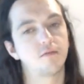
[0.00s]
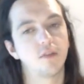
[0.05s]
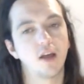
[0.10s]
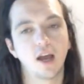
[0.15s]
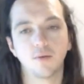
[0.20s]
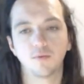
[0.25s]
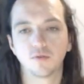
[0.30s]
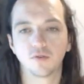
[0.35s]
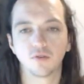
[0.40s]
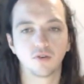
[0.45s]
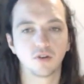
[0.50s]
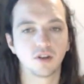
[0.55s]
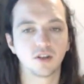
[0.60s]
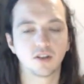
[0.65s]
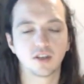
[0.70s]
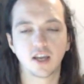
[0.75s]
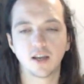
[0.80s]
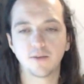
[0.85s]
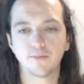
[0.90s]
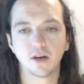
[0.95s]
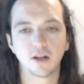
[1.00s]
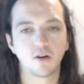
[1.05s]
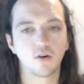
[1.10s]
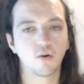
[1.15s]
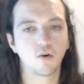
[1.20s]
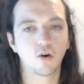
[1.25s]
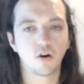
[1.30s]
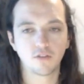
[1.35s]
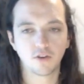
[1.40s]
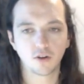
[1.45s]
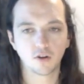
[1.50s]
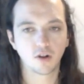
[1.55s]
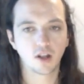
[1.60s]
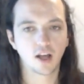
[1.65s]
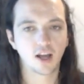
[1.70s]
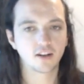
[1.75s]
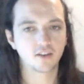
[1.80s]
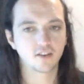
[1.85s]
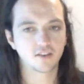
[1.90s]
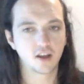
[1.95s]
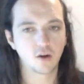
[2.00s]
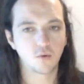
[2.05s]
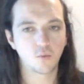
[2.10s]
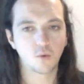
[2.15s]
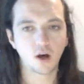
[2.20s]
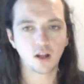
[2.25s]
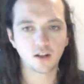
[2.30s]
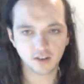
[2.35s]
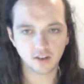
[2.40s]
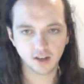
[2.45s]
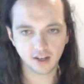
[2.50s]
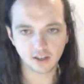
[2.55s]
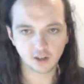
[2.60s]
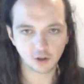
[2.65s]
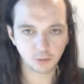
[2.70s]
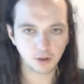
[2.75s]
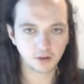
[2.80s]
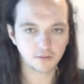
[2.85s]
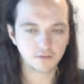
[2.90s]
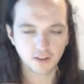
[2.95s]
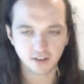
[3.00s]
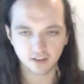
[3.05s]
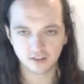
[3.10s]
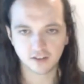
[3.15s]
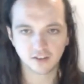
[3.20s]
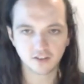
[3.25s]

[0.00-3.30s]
Absolutely keep it. Or if you'd like just that one tiny little bit fixed,